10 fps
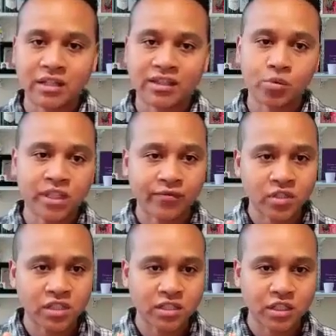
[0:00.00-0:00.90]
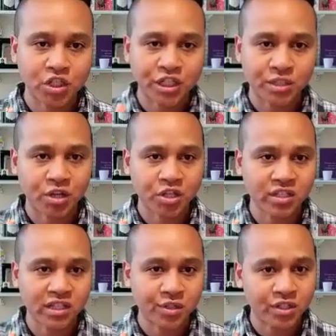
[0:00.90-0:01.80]
that there were differences in gene
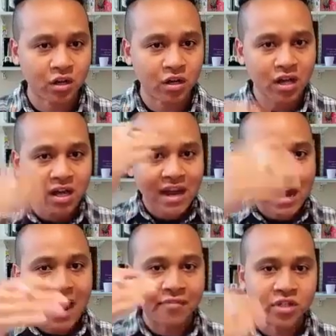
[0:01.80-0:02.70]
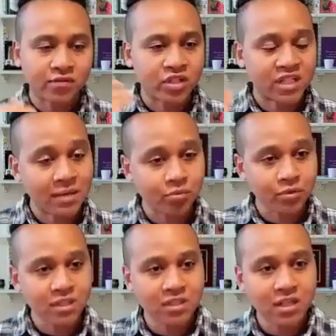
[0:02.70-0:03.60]
expression that we saw at the different time
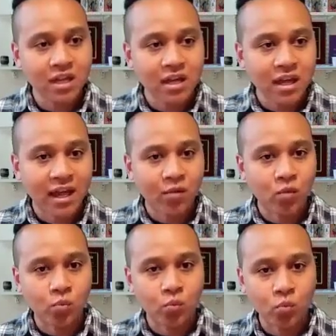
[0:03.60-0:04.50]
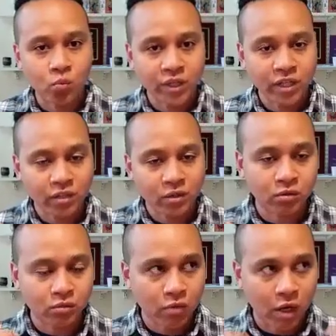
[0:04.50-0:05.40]
points. And what we
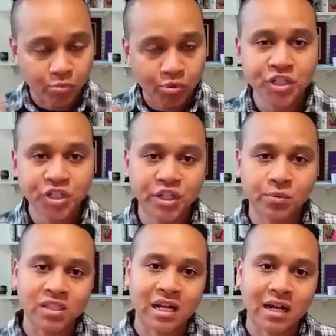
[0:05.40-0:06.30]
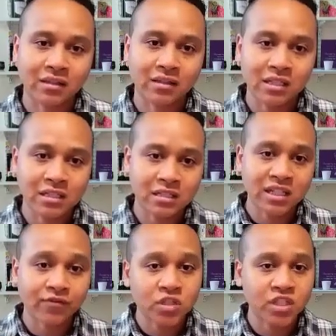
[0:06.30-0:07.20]
appreciated was that these
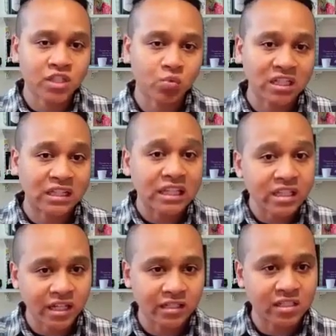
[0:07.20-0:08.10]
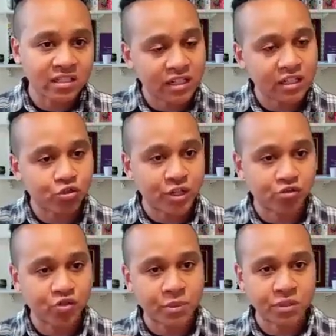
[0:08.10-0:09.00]
differences would delineate distinct
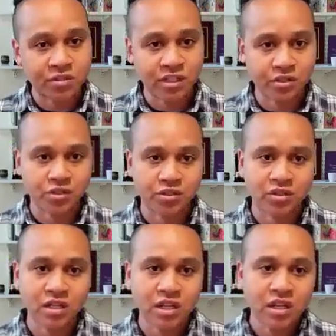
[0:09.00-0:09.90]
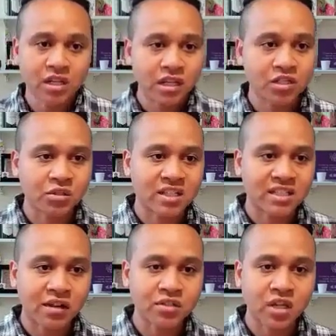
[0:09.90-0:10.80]
transcriptional signatures. And so the
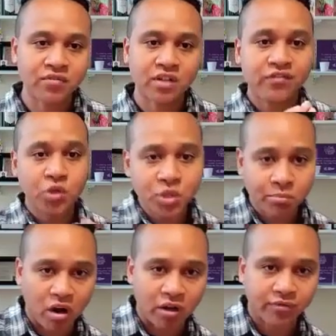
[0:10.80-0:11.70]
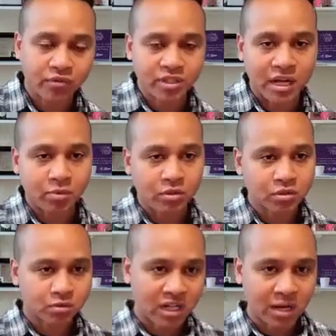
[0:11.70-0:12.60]
cells of the infusion product, for example,
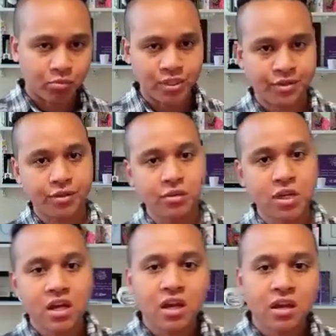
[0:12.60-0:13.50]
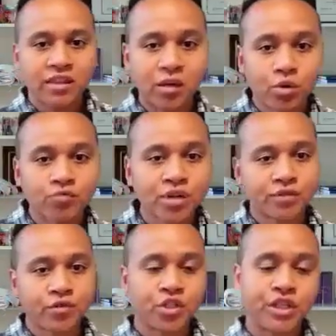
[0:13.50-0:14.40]
so time point 0, they were enriched
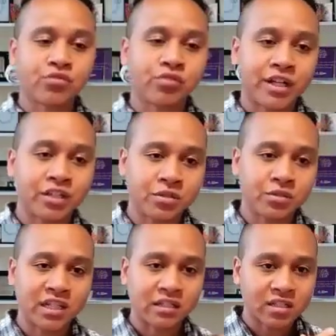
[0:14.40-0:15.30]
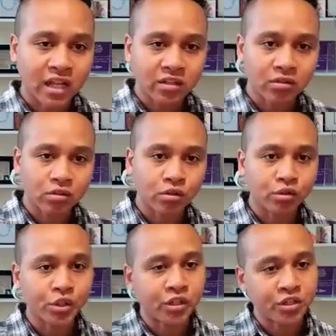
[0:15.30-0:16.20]
for genes related to cell cycle,
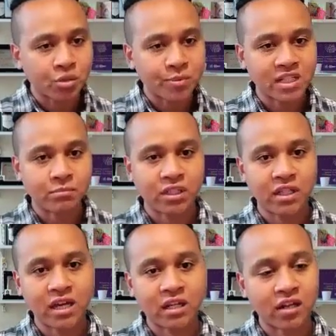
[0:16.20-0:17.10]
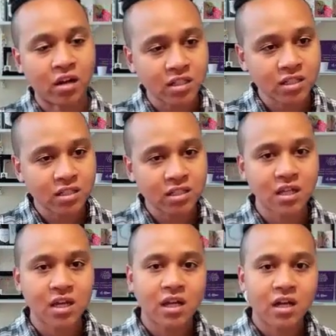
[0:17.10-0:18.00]
nucleosome assembly, and glycolysis.
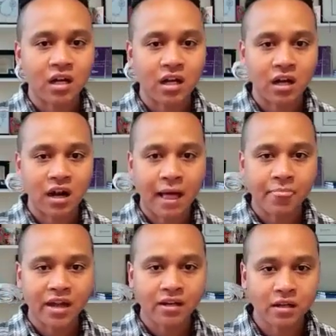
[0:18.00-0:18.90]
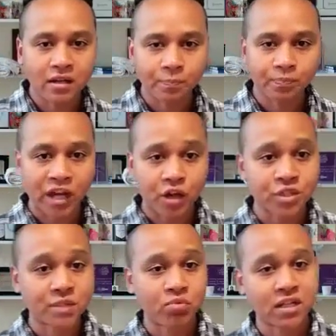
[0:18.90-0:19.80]
And then they also
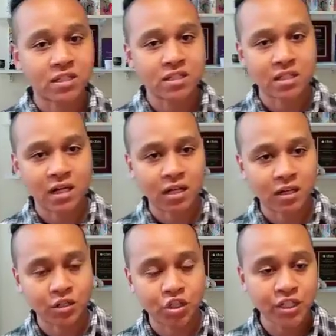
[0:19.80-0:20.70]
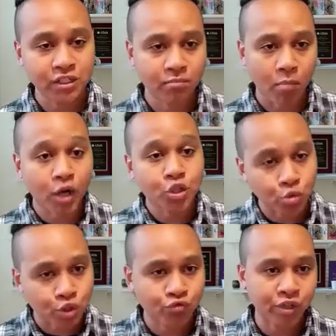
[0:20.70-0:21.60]
expressed gene
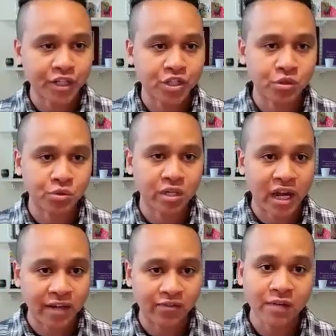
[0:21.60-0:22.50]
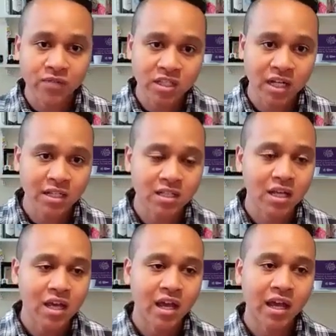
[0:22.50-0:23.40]
modules related to naive lymphocytes
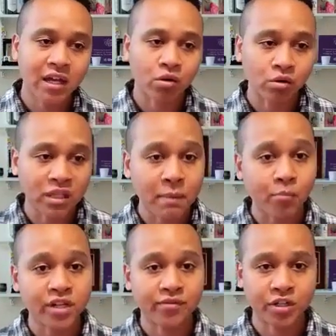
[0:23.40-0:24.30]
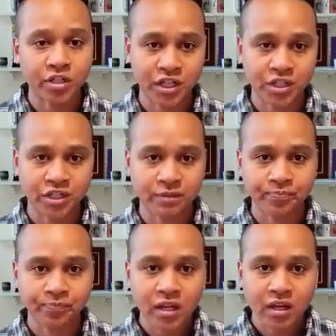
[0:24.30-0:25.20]
and early memory differentiation.
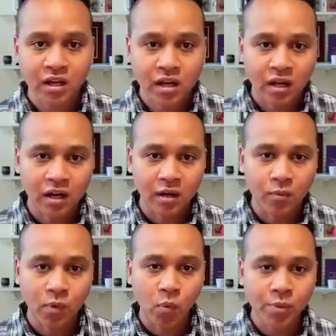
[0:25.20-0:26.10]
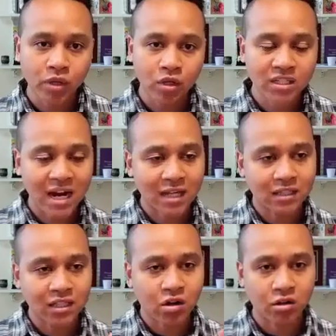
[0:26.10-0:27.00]
But when we looked at
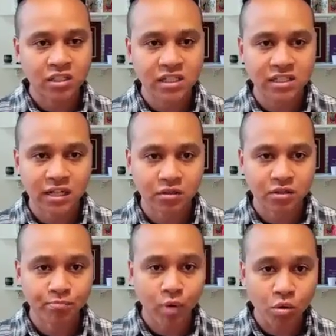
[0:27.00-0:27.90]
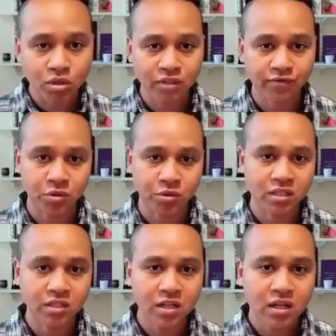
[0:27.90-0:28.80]
the CAR T cells
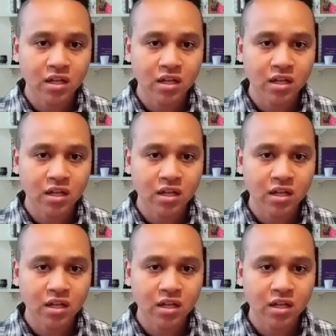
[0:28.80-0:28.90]
post-infusion,